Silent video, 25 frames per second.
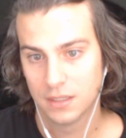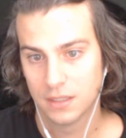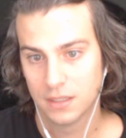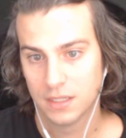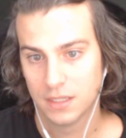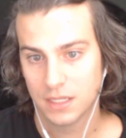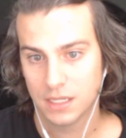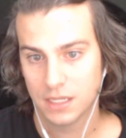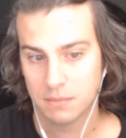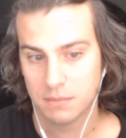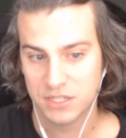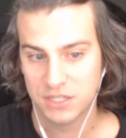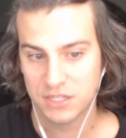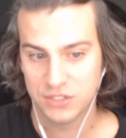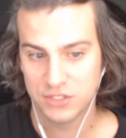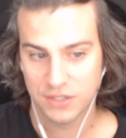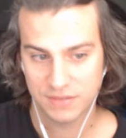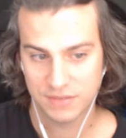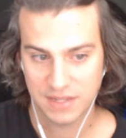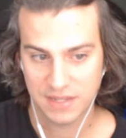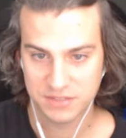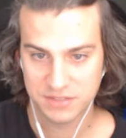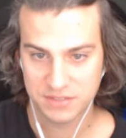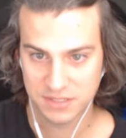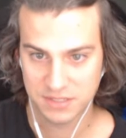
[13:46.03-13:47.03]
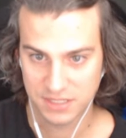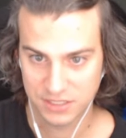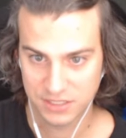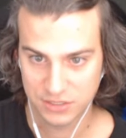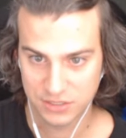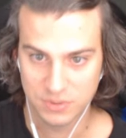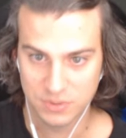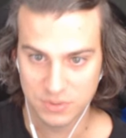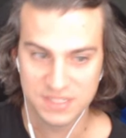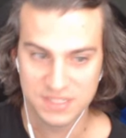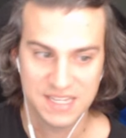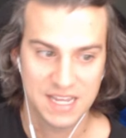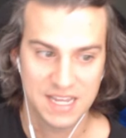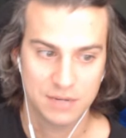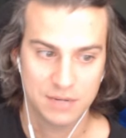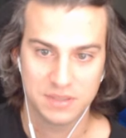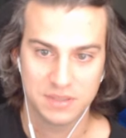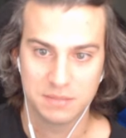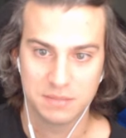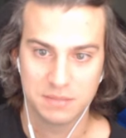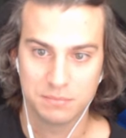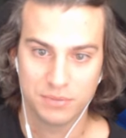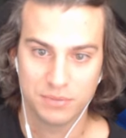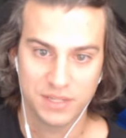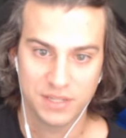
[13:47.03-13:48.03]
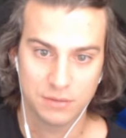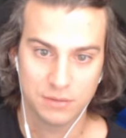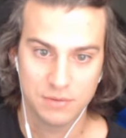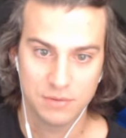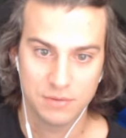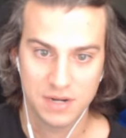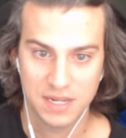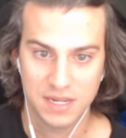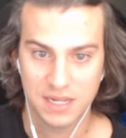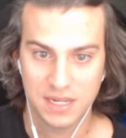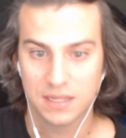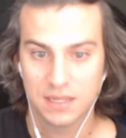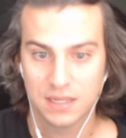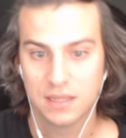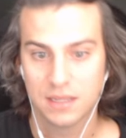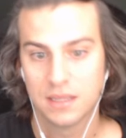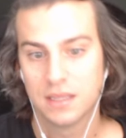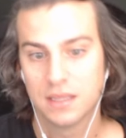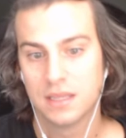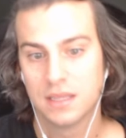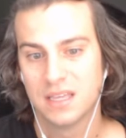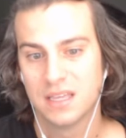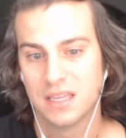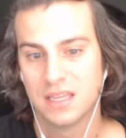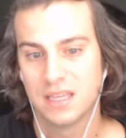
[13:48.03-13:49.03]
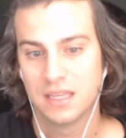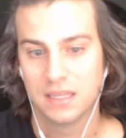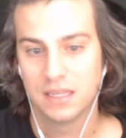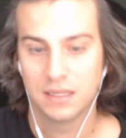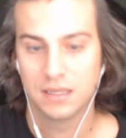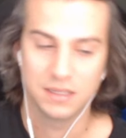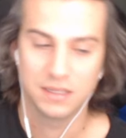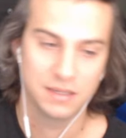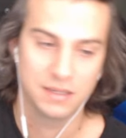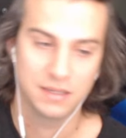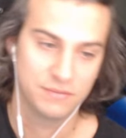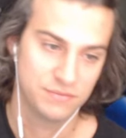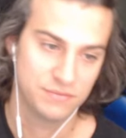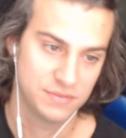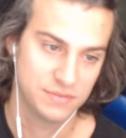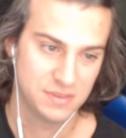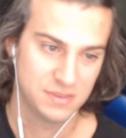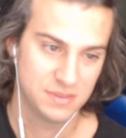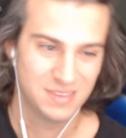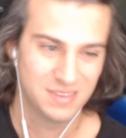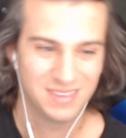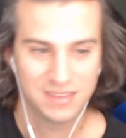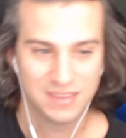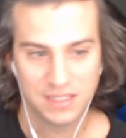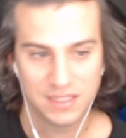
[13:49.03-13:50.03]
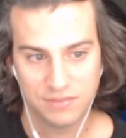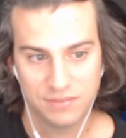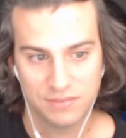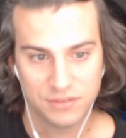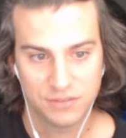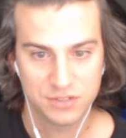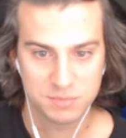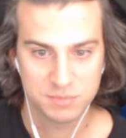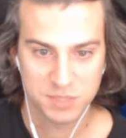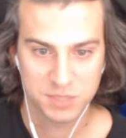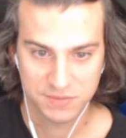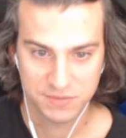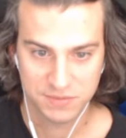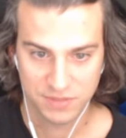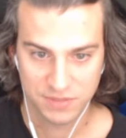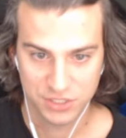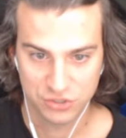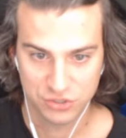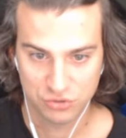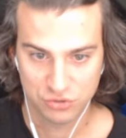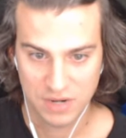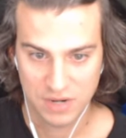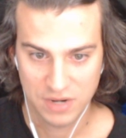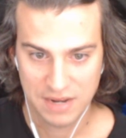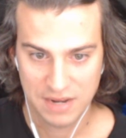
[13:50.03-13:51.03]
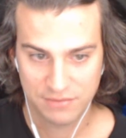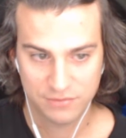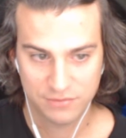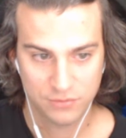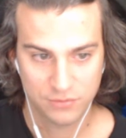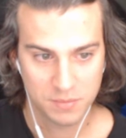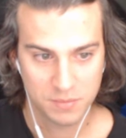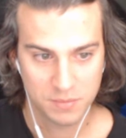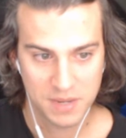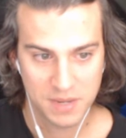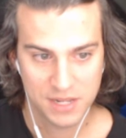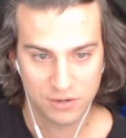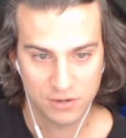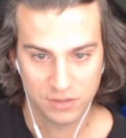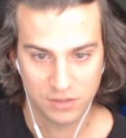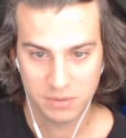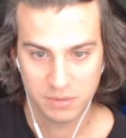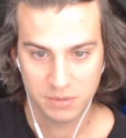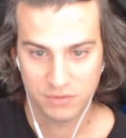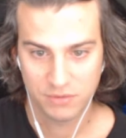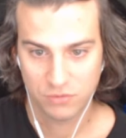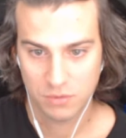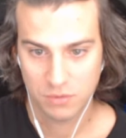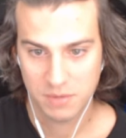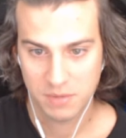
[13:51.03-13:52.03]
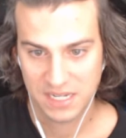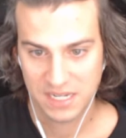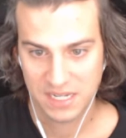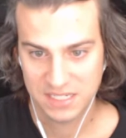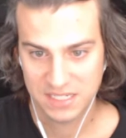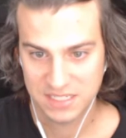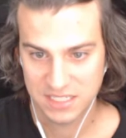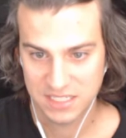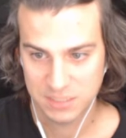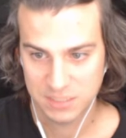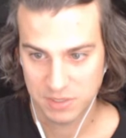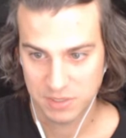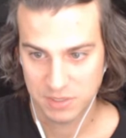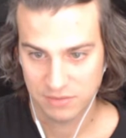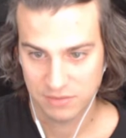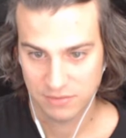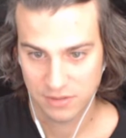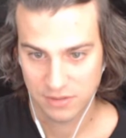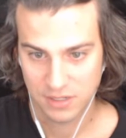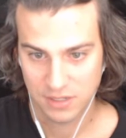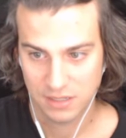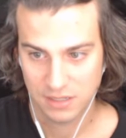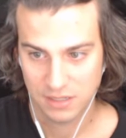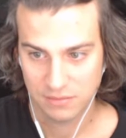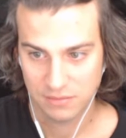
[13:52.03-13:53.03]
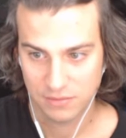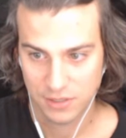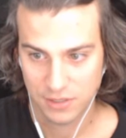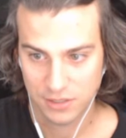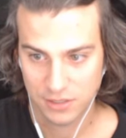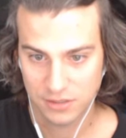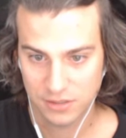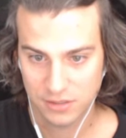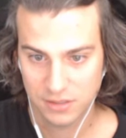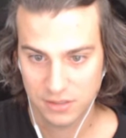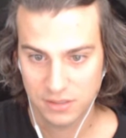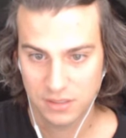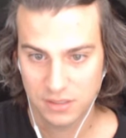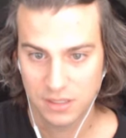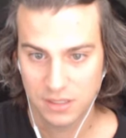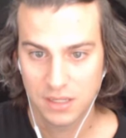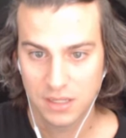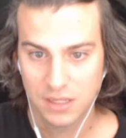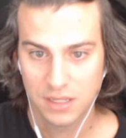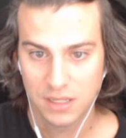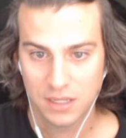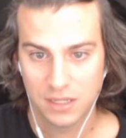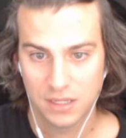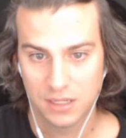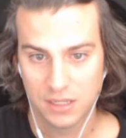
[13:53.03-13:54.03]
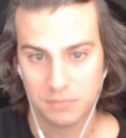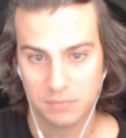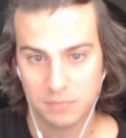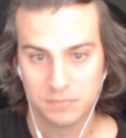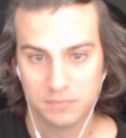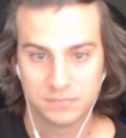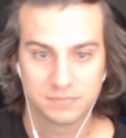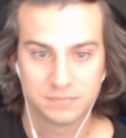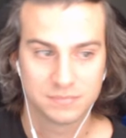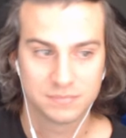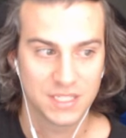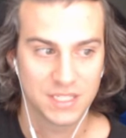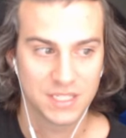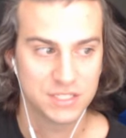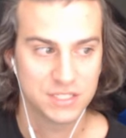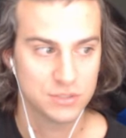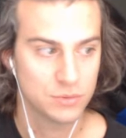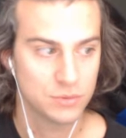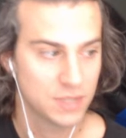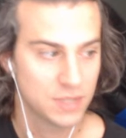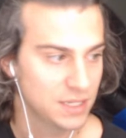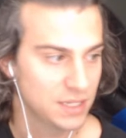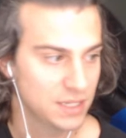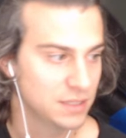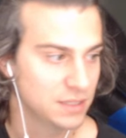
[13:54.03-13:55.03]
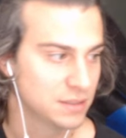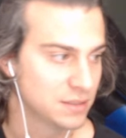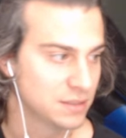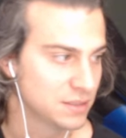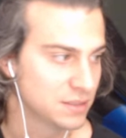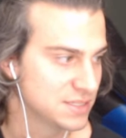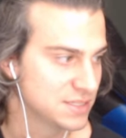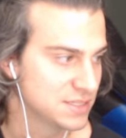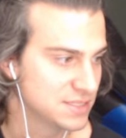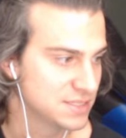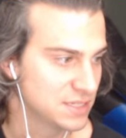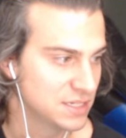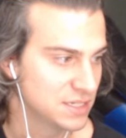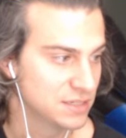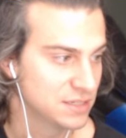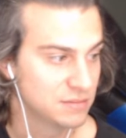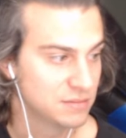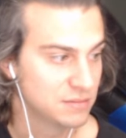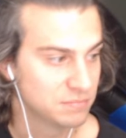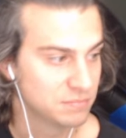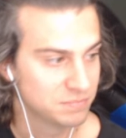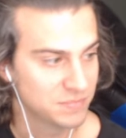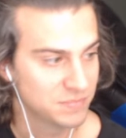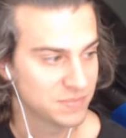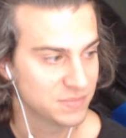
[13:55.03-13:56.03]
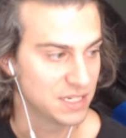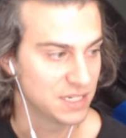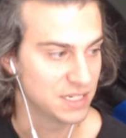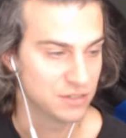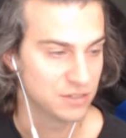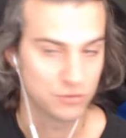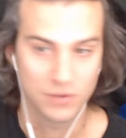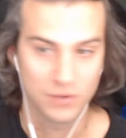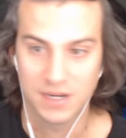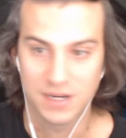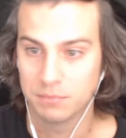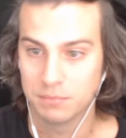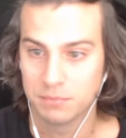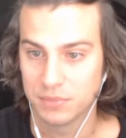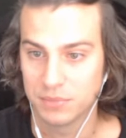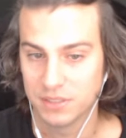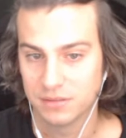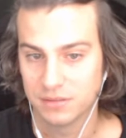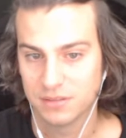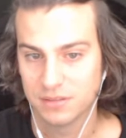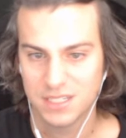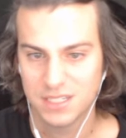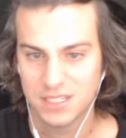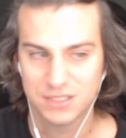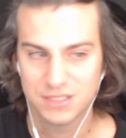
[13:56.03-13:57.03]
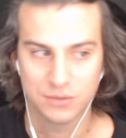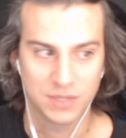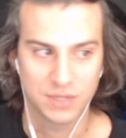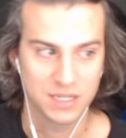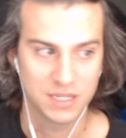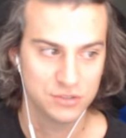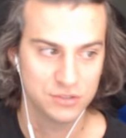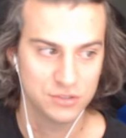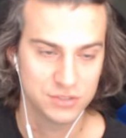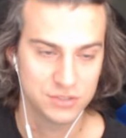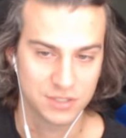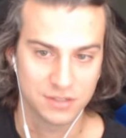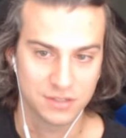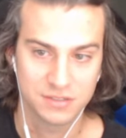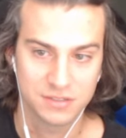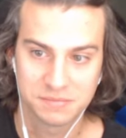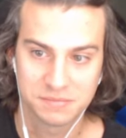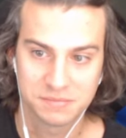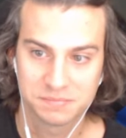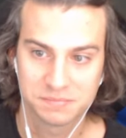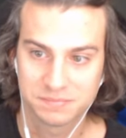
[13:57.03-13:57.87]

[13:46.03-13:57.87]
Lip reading: It means you have to have something to attack with in play already. If there's much of a draft format or limited format, I could see this being very, very good. It's okay. It's not, again, great, but it's okay. 2 stars.